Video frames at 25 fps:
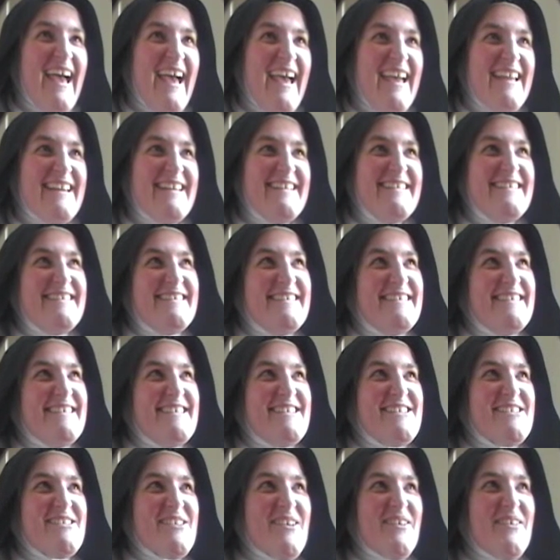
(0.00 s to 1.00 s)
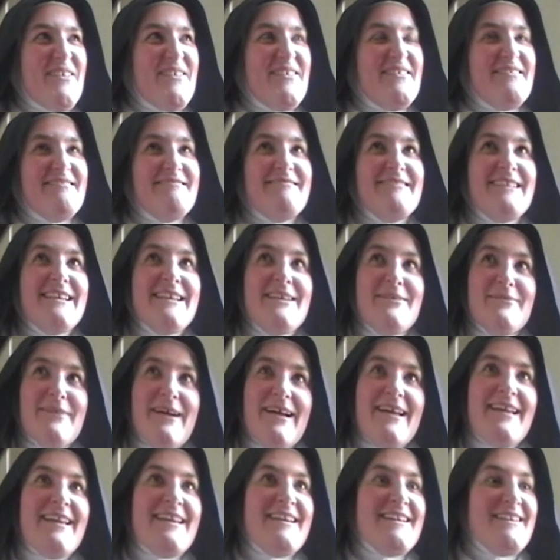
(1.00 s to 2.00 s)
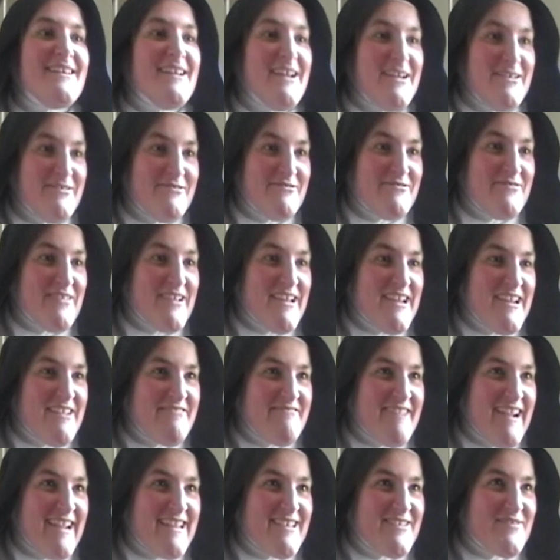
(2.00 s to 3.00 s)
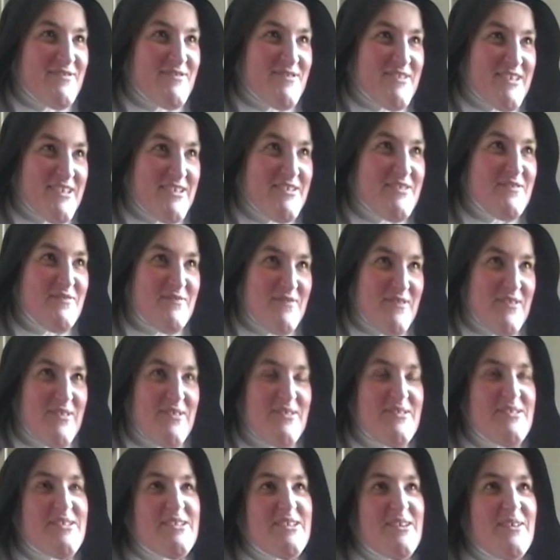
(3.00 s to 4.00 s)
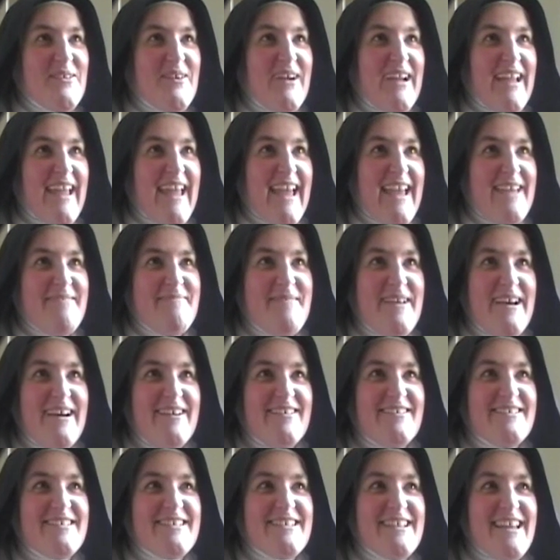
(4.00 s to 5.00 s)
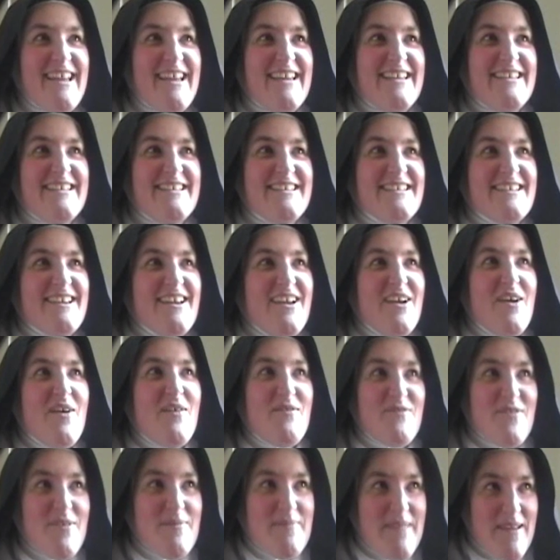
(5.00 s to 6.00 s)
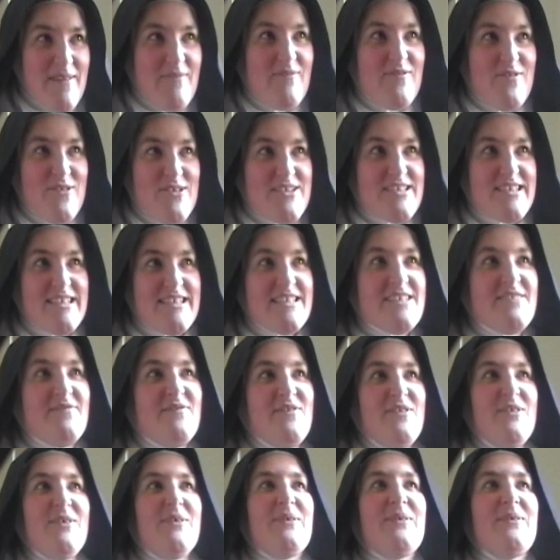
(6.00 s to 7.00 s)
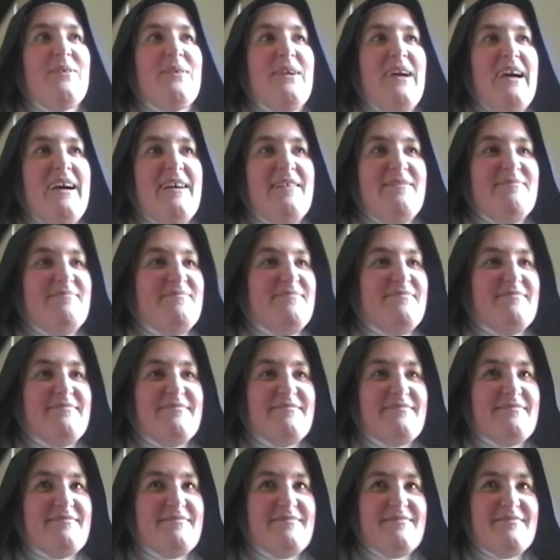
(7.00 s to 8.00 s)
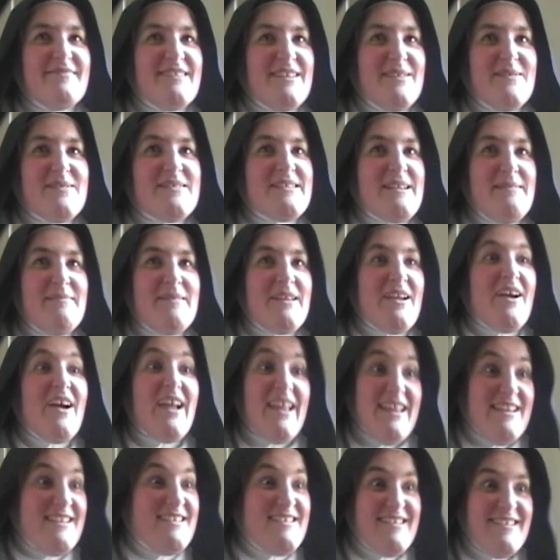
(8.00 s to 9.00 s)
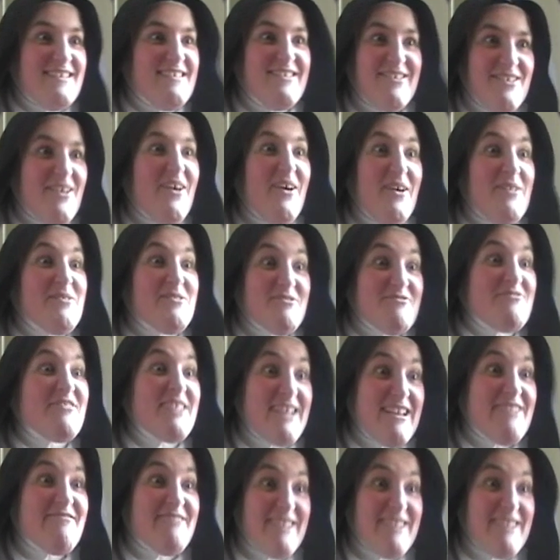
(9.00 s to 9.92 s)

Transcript: and so anyway, he arranged for an interview. So I came out, and from that first interview, there was something I had to, I was really,